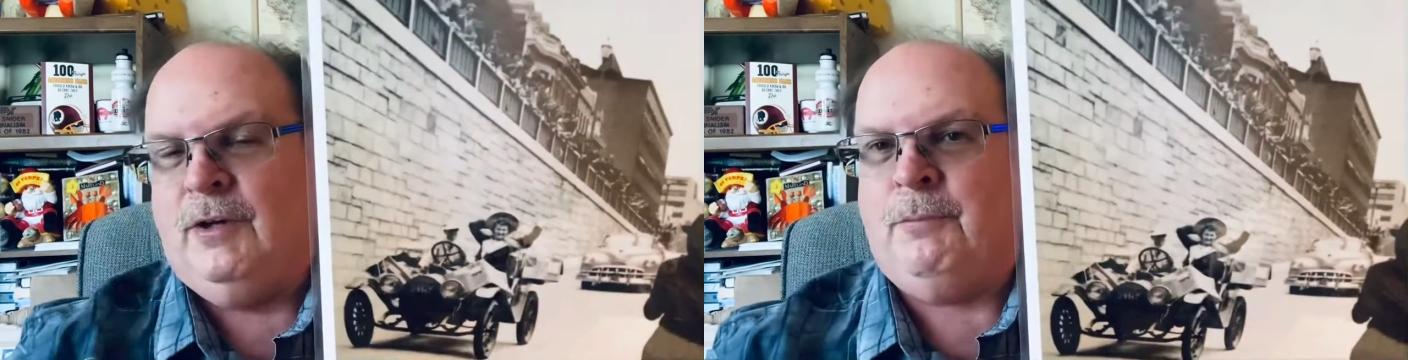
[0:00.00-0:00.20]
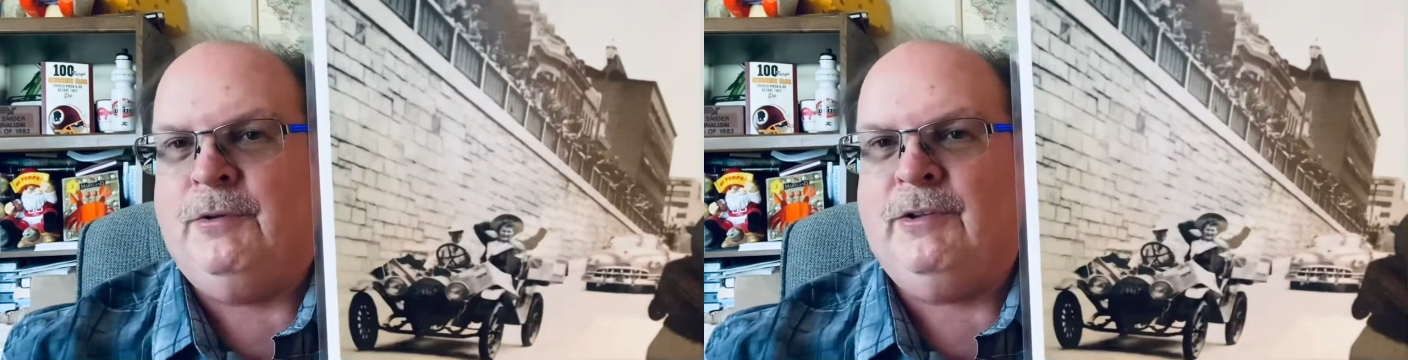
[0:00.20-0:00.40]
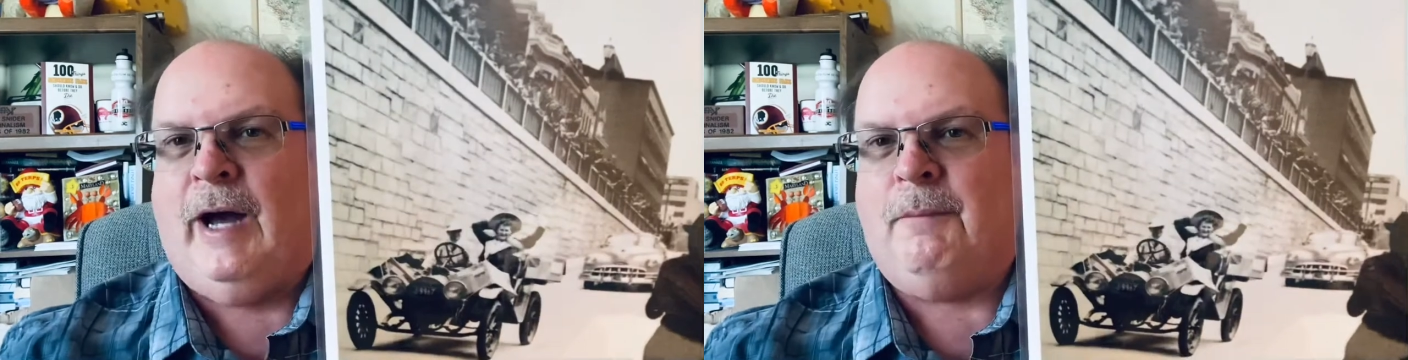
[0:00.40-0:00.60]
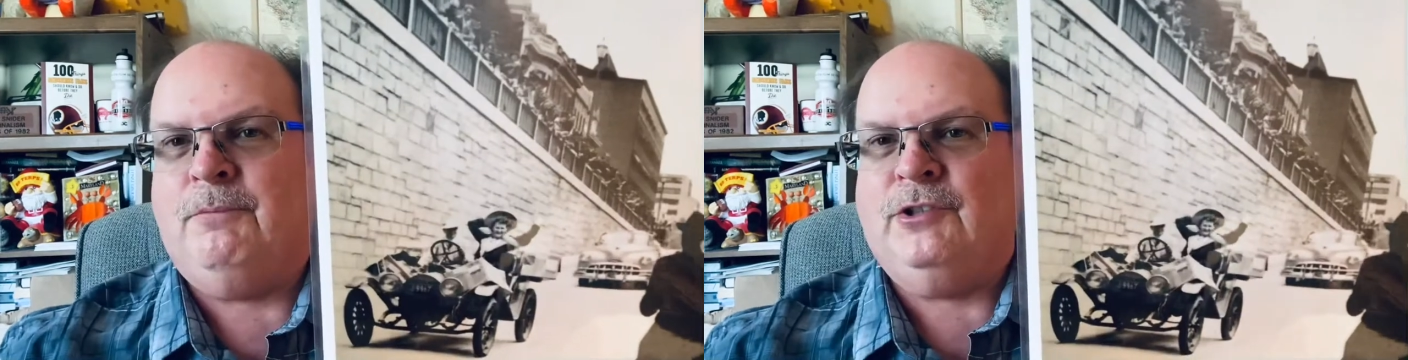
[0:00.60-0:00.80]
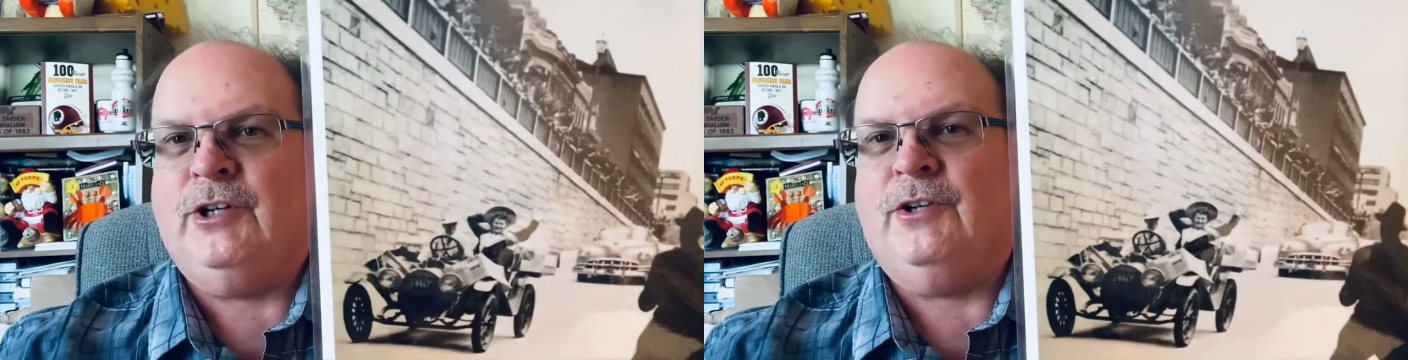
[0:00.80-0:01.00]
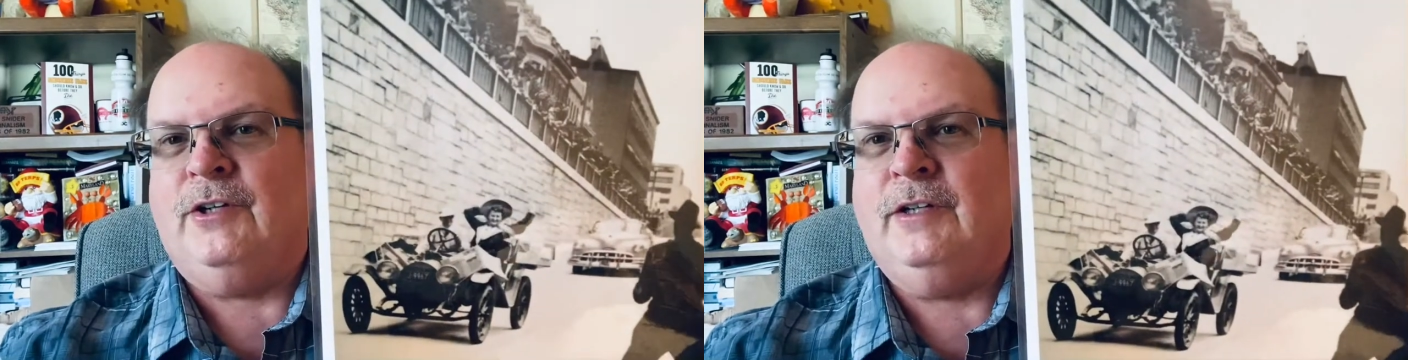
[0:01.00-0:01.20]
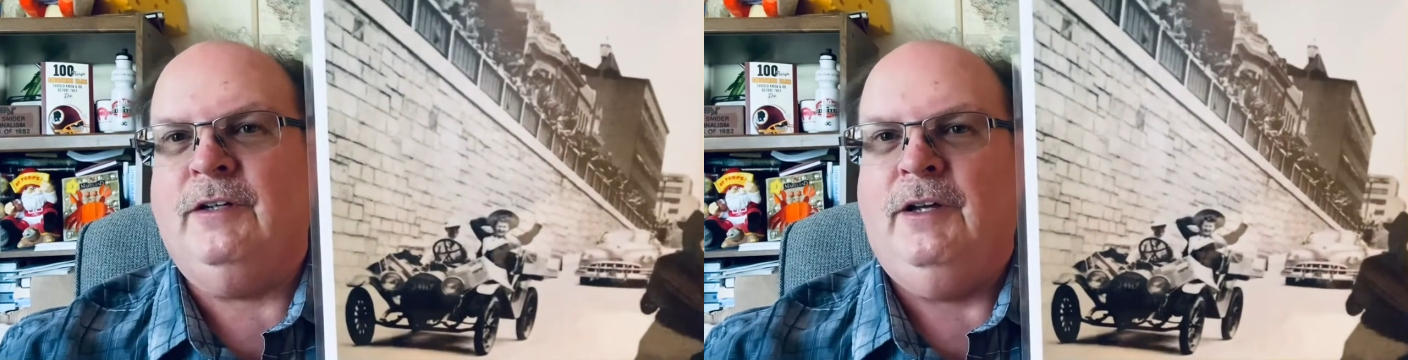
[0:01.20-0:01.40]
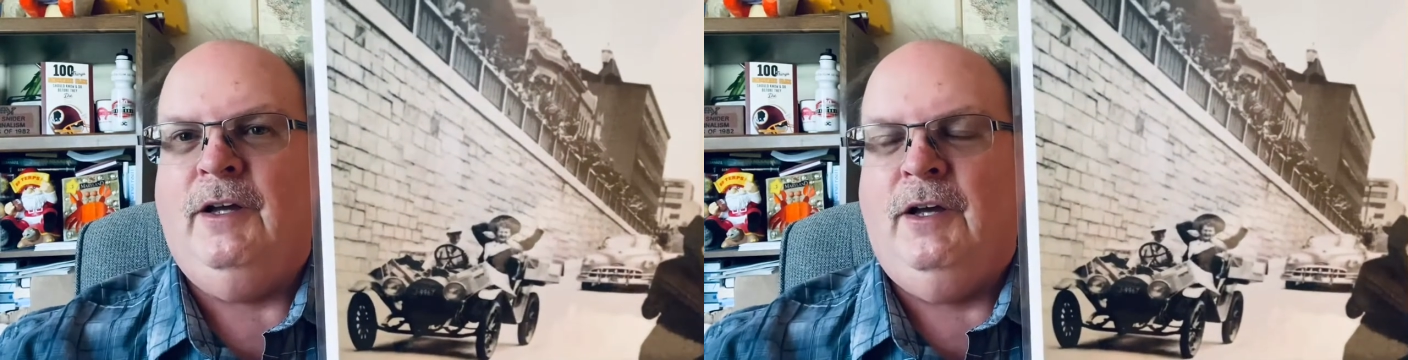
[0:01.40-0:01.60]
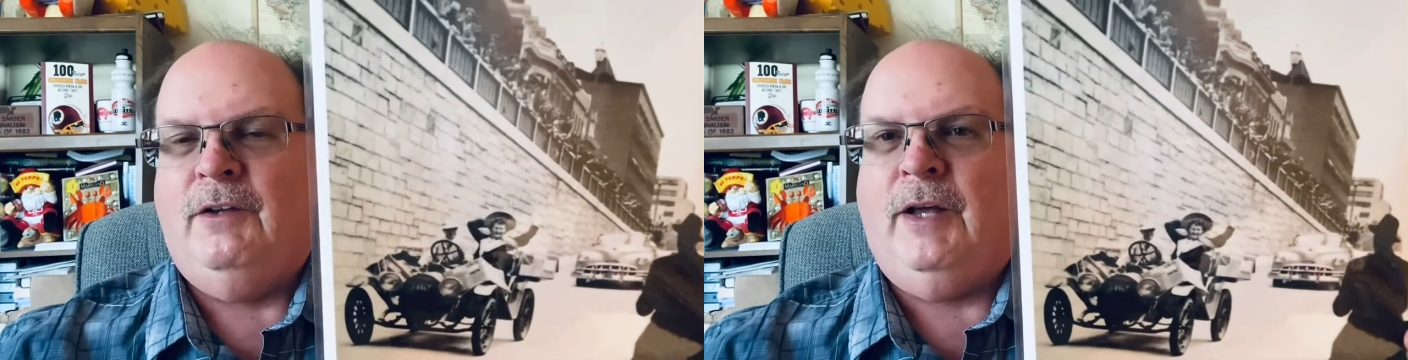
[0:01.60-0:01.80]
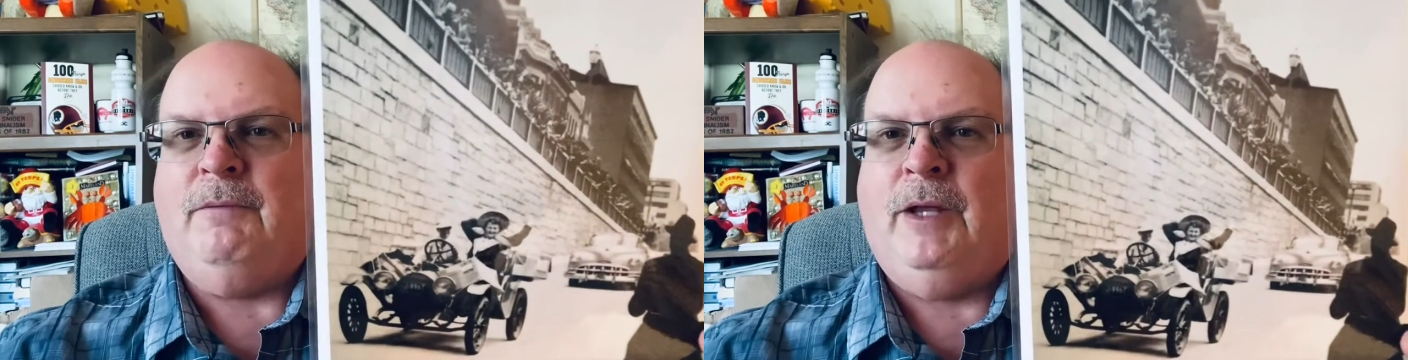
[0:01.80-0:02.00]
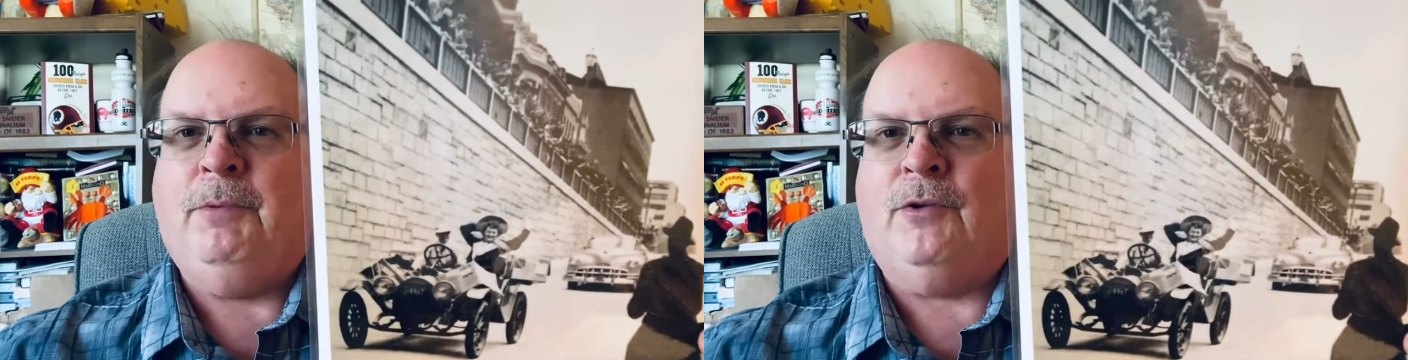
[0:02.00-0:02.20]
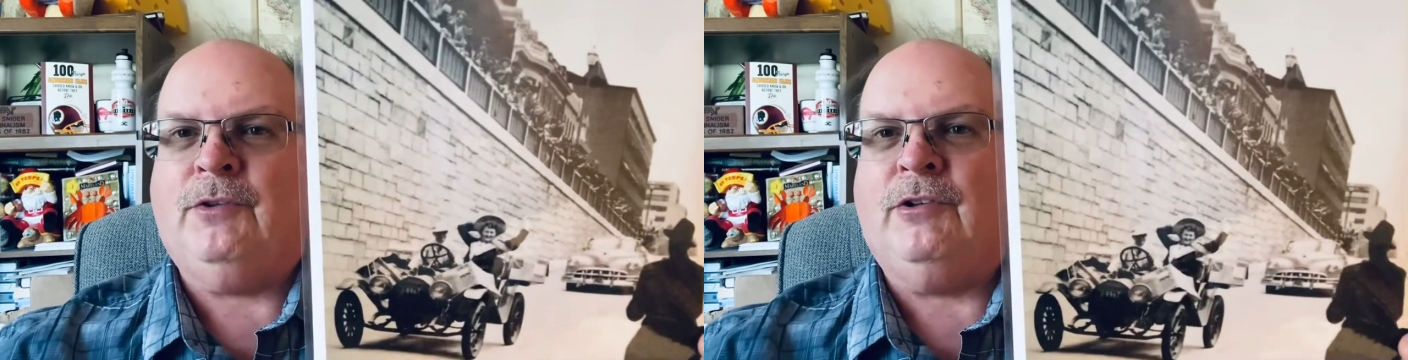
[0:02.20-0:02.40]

up top cheering it. They they built